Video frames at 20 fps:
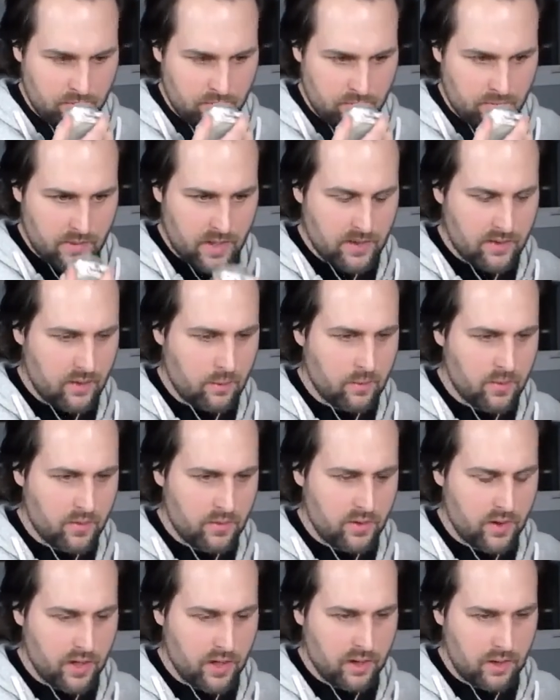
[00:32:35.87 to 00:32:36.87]
that's
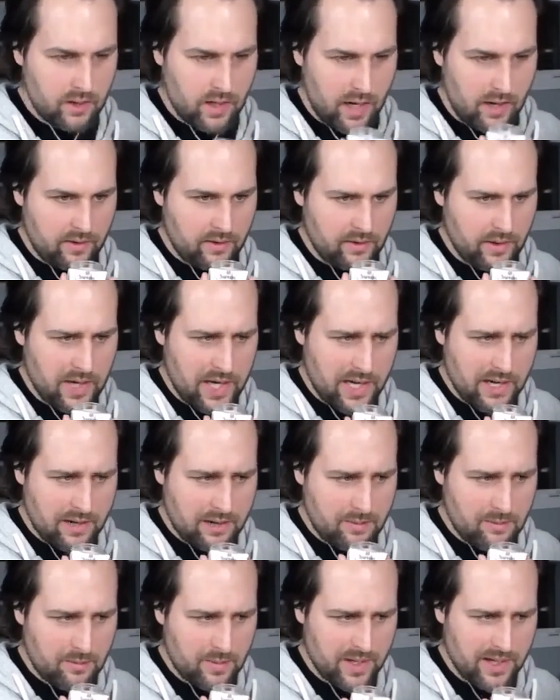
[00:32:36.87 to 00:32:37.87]
almost like gasoline,
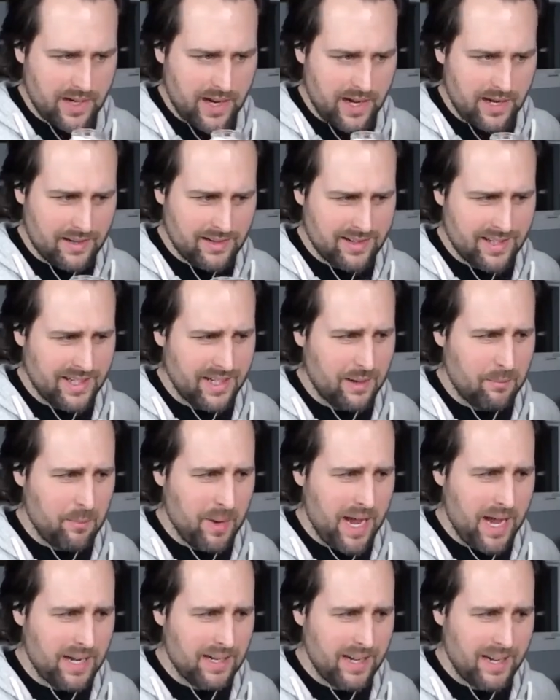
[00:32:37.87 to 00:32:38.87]
but not like a
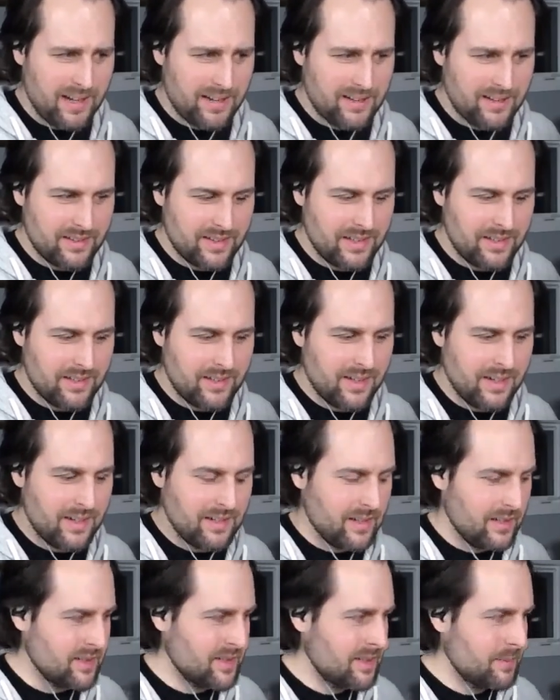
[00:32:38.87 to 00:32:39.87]
bad gasoline. And
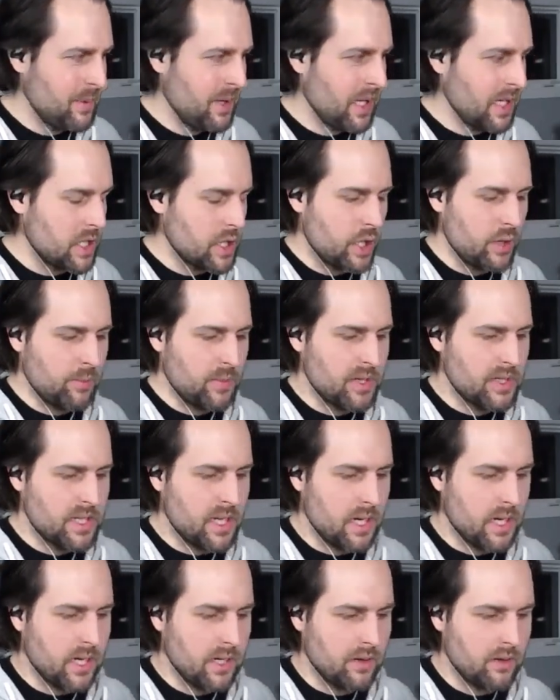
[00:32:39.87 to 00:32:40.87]
it doesn't smell like
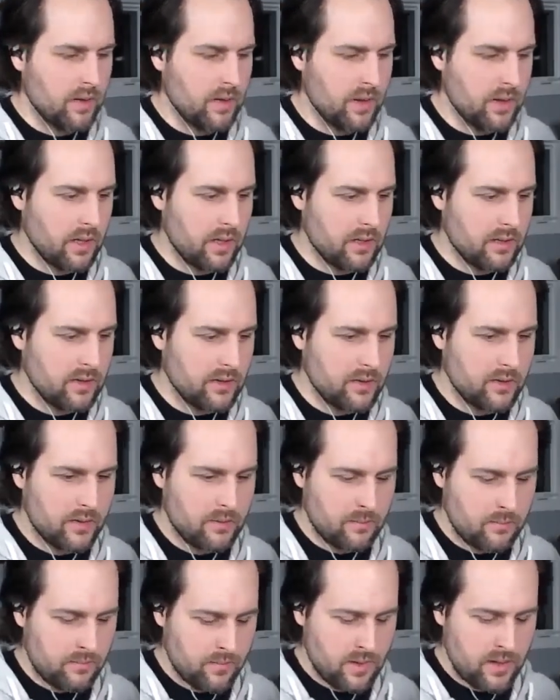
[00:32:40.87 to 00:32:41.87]
turpentine or anything. It just
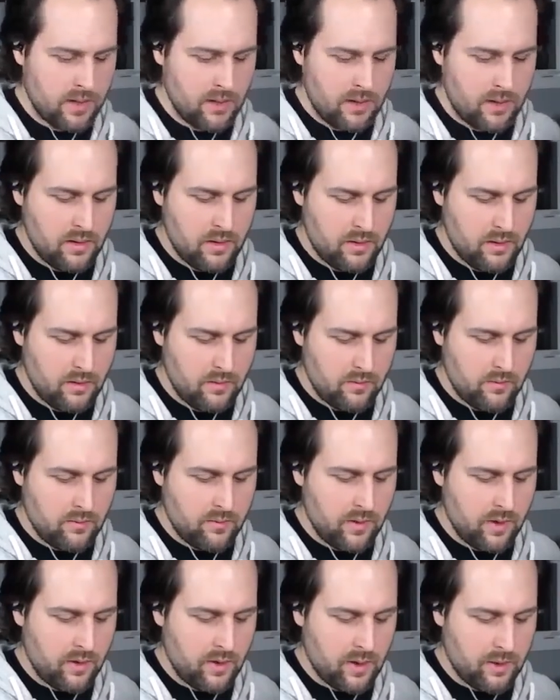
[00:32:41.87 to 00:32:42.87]

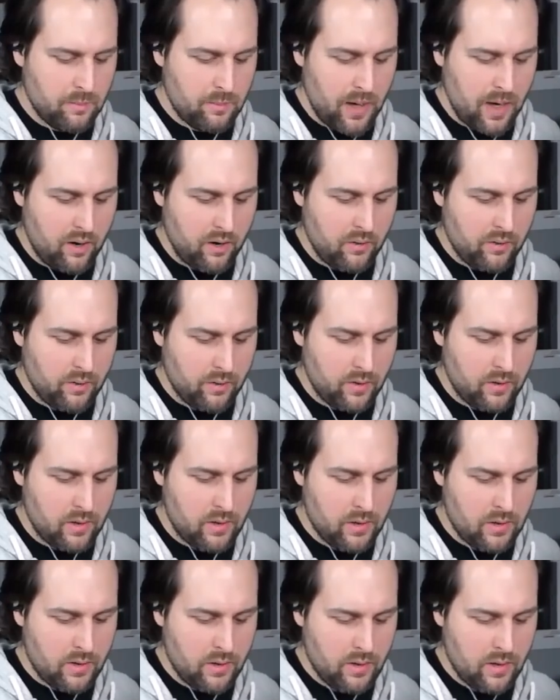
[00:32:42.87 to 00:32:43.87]
very powerful.
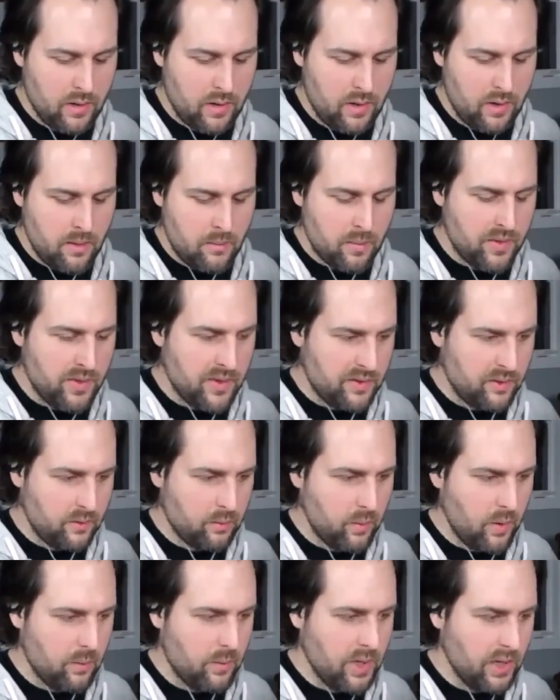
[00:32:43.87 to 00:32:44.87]
But this is
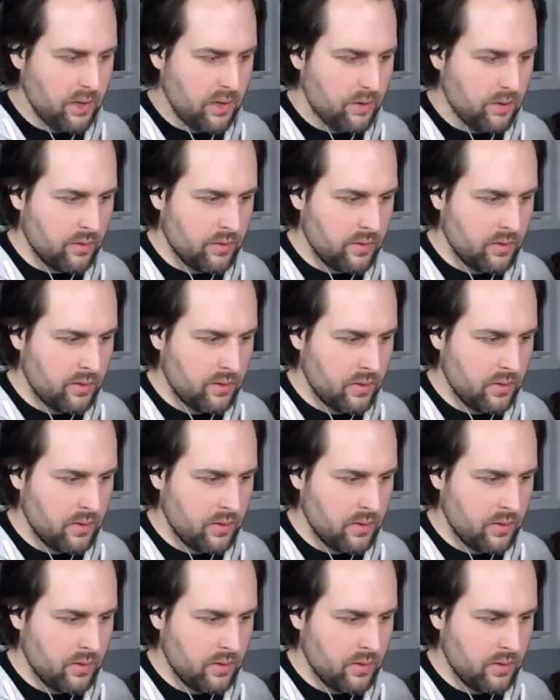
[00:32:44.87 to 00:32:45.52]
what we use,